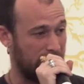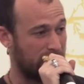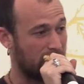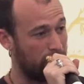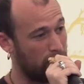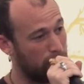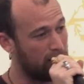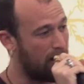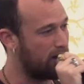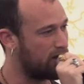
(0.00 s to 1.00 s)
discover your
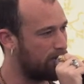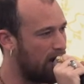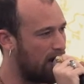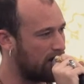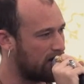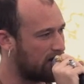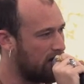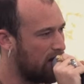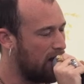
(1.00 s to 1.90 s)
blind spots